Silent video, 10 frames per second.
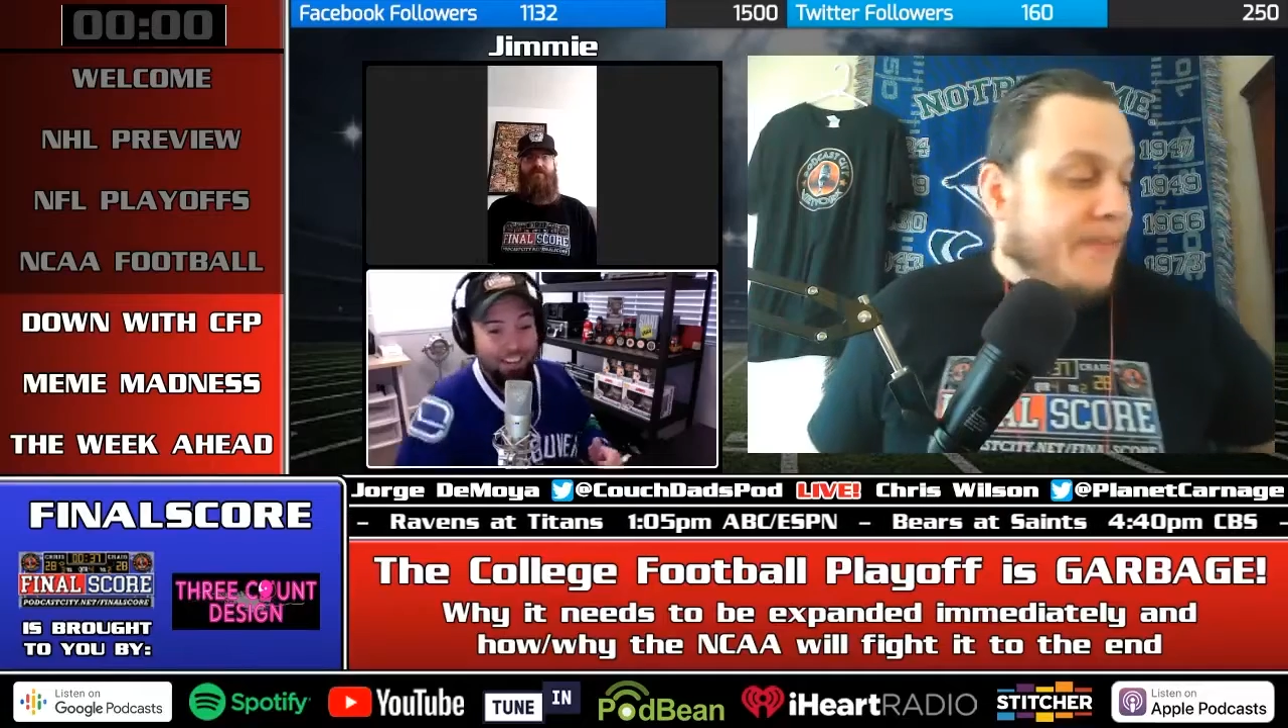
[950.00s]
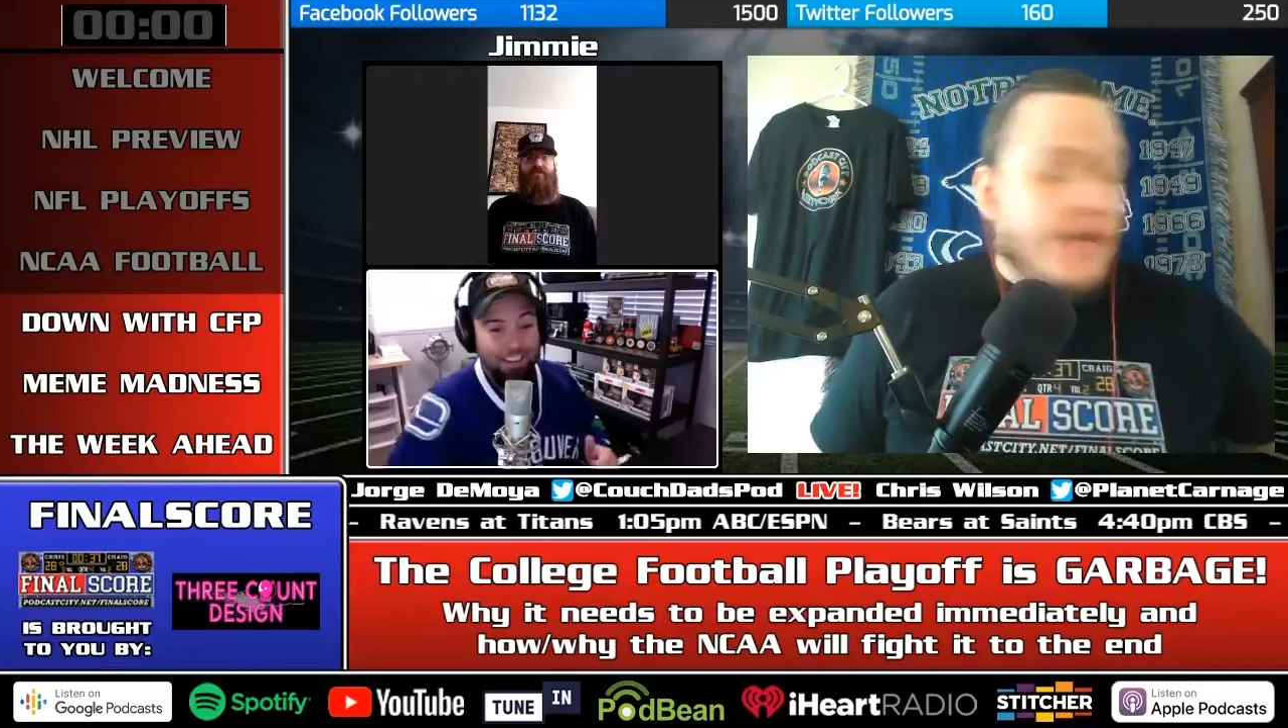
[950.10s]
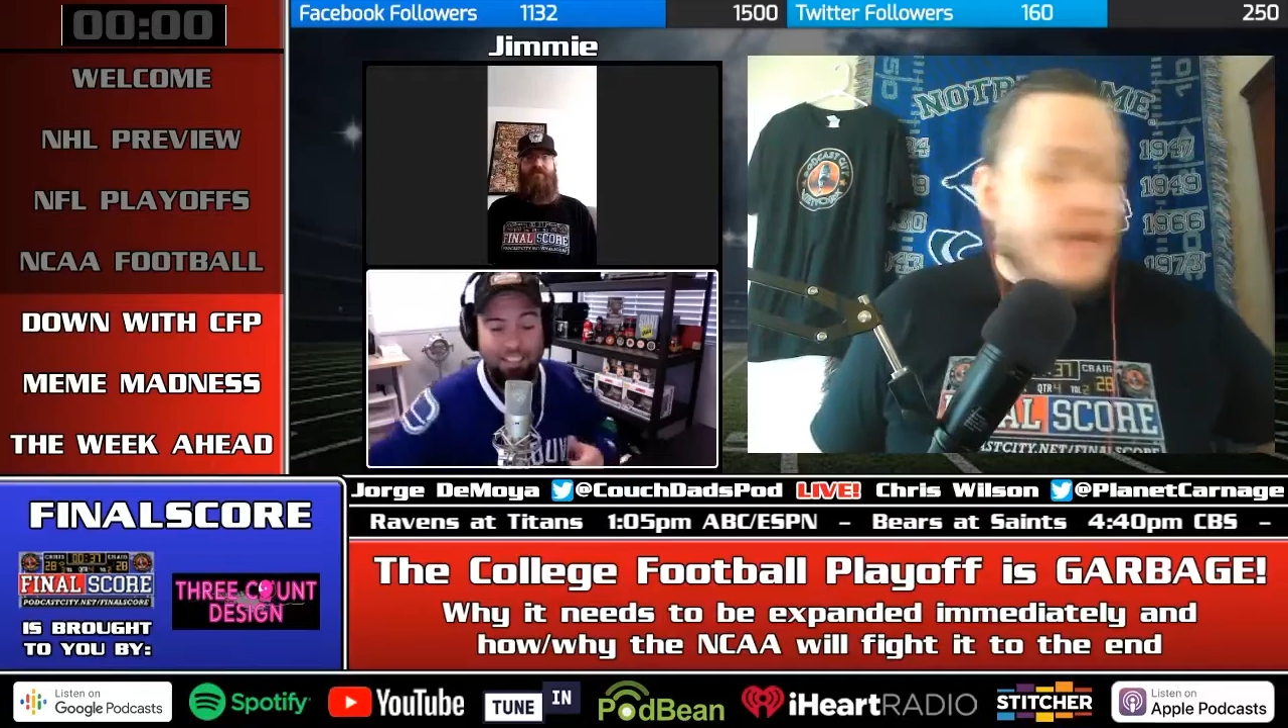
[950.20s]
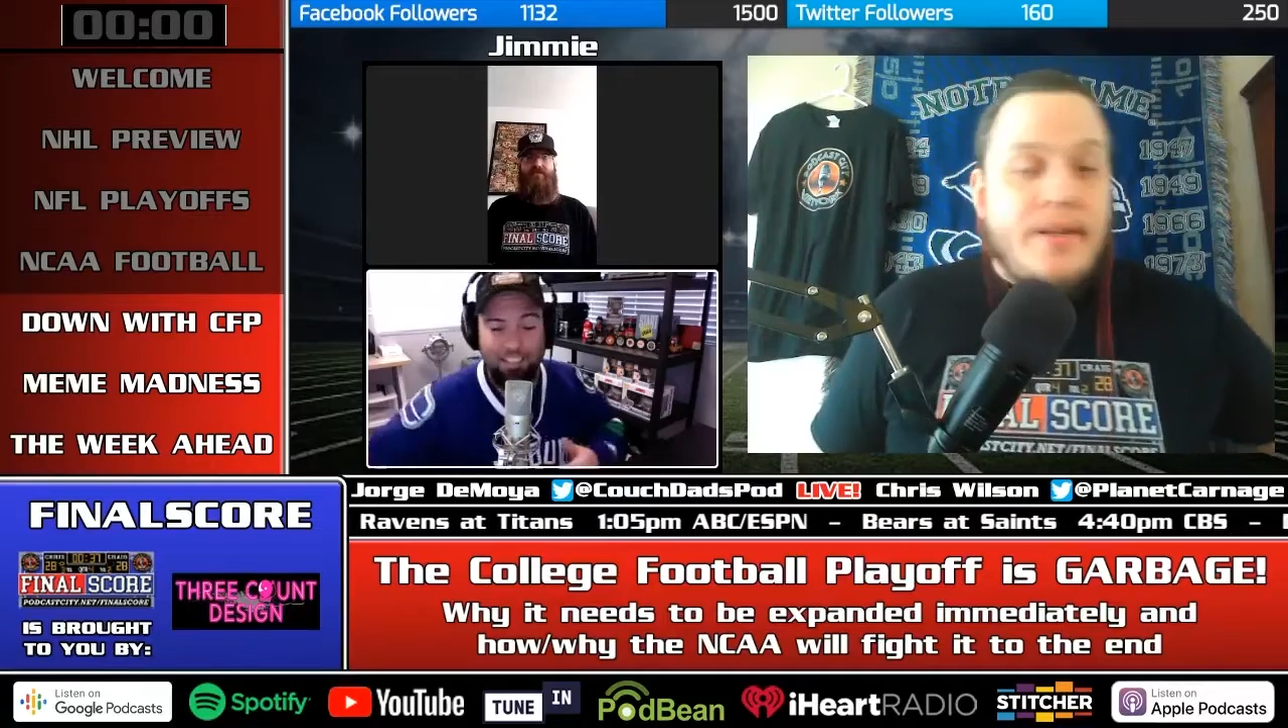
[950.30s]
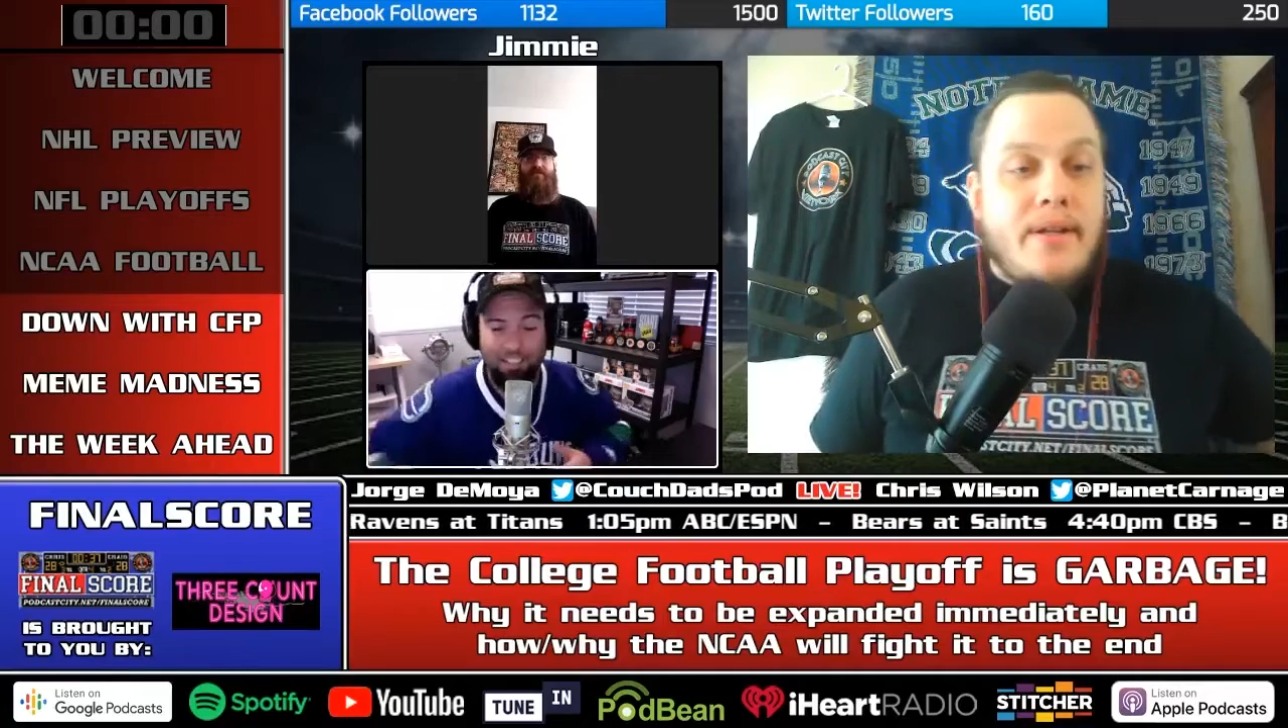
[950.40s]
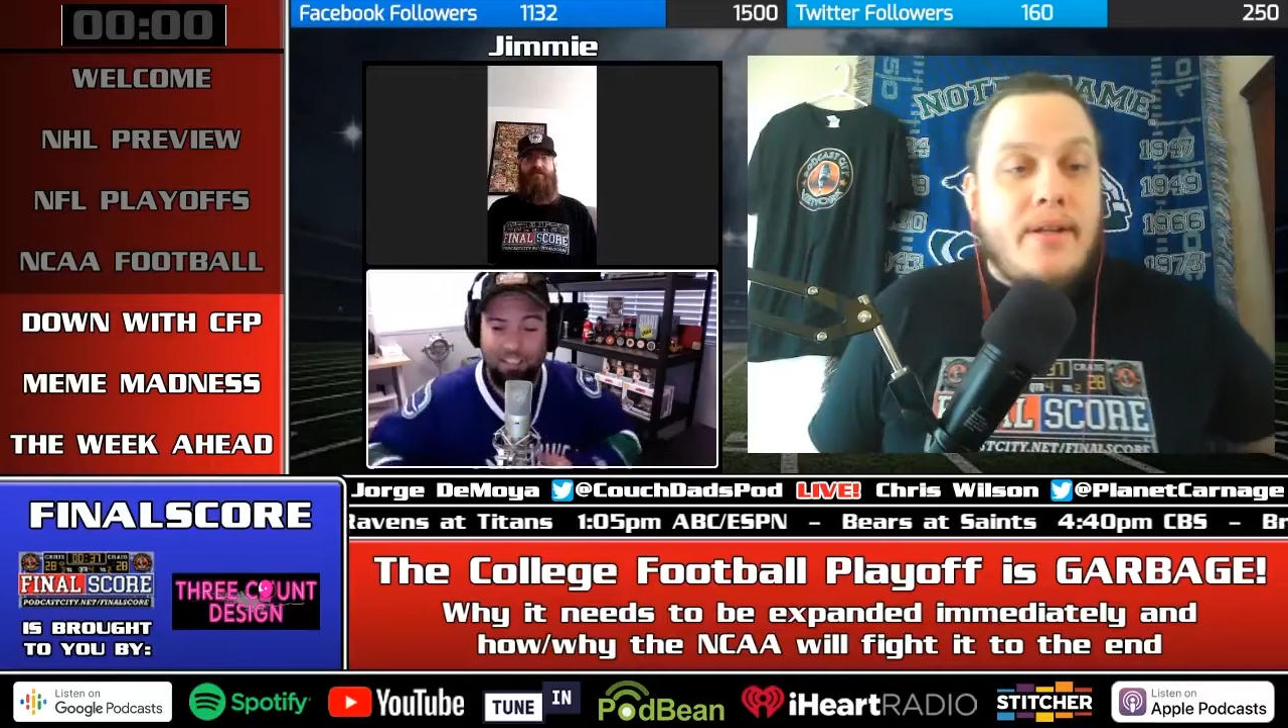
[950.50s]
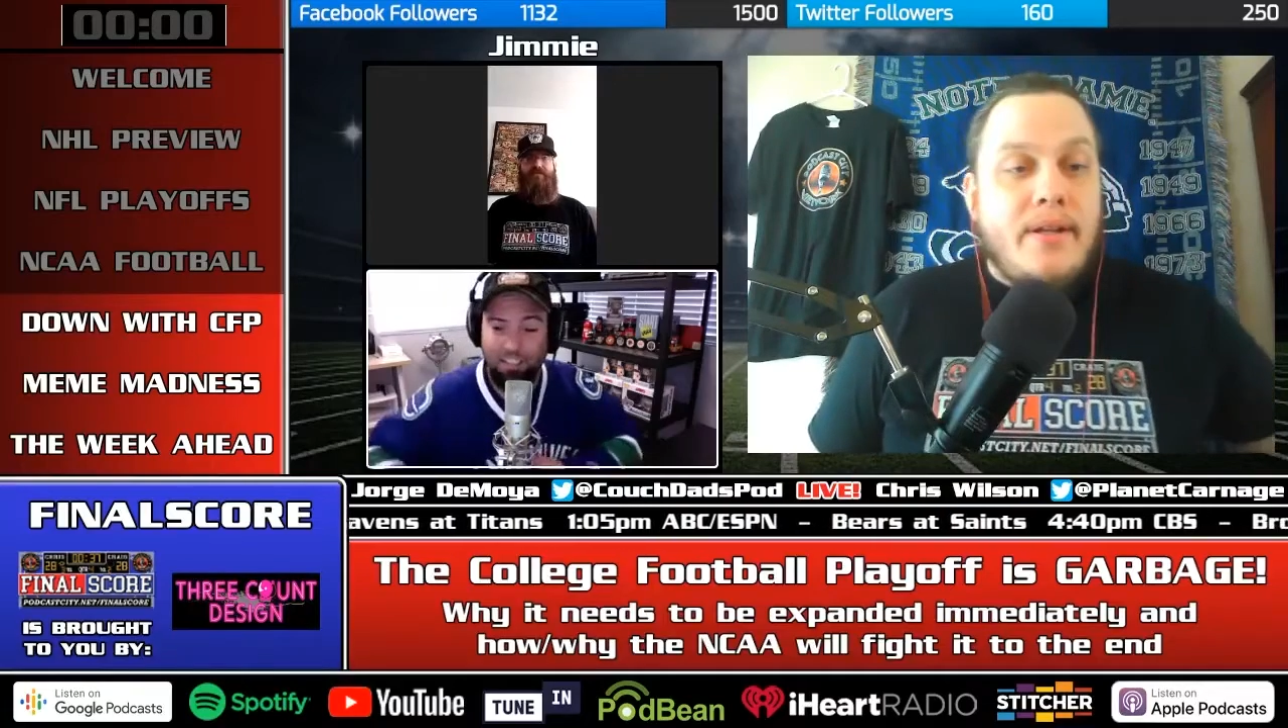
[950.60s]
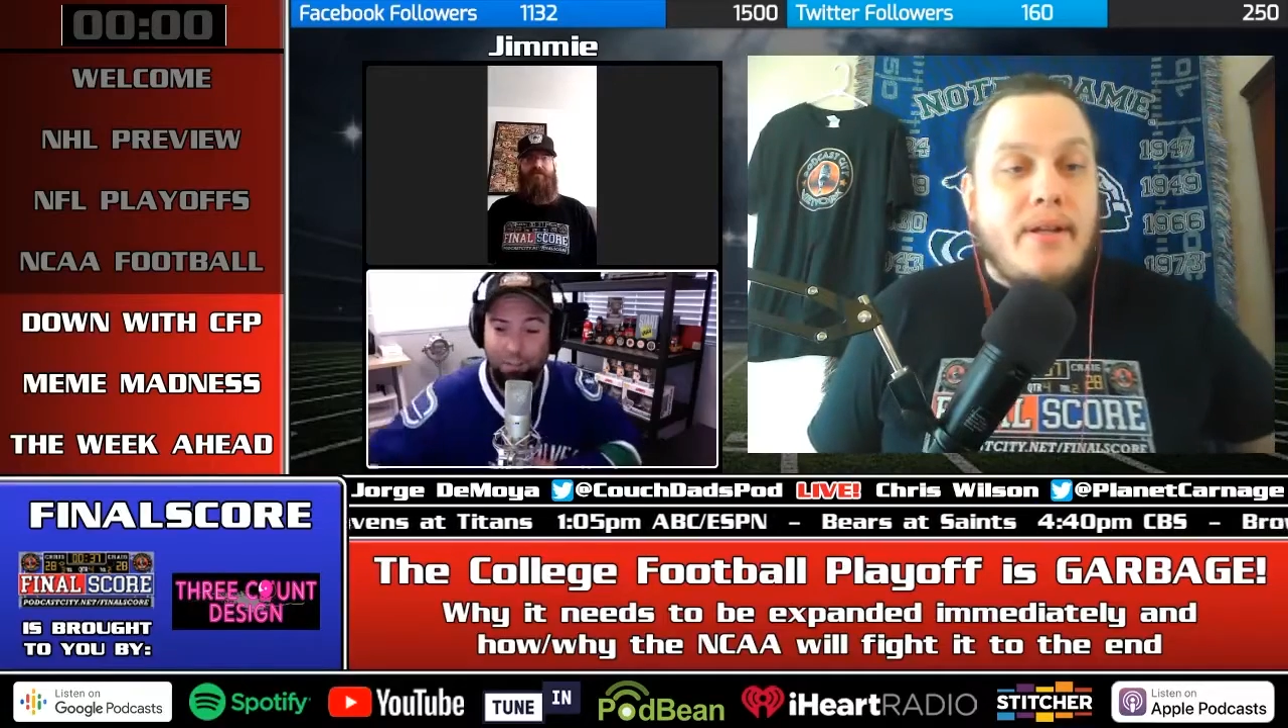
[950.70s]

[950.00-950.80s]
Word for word: that's I mean, not an easy thing